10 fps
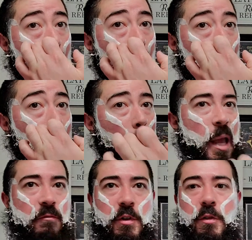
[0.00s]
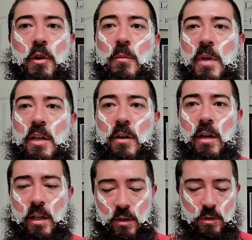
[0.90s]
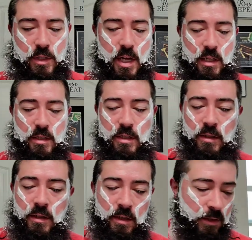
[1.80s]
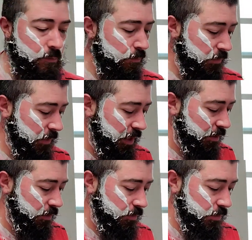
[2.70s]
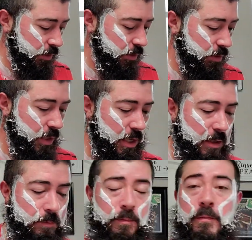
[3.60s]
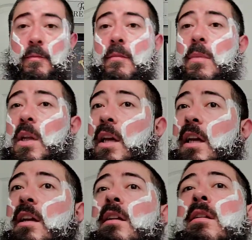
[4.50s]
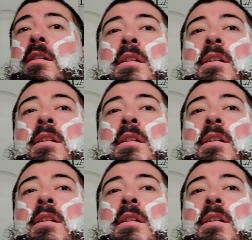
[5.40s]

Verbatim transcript: he didn't have to throw me or any of those guys and girls um, in